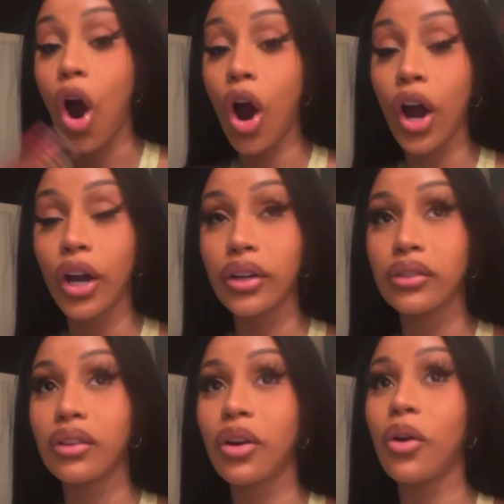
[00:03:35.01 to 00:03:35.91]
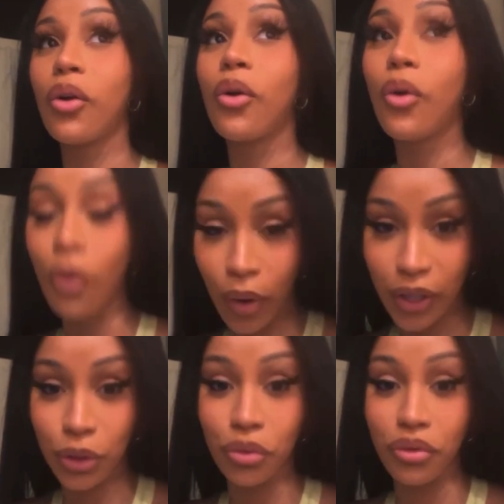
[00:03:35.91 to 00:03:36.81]
are
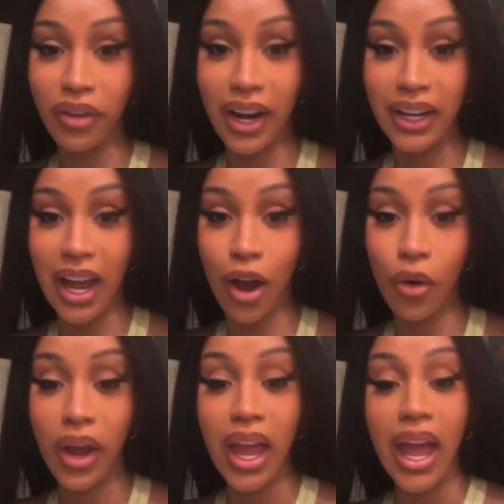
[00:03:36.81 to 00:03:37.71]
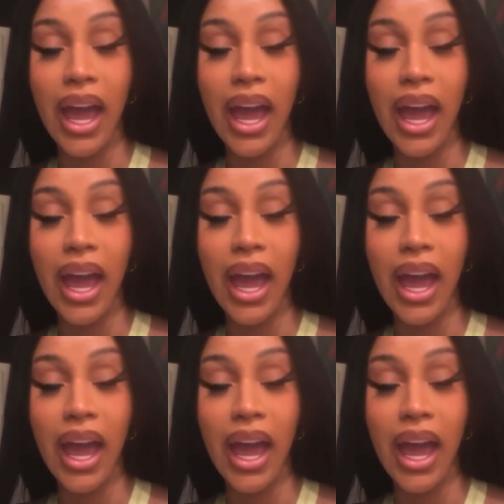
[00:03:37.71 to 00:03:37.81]
going through right now.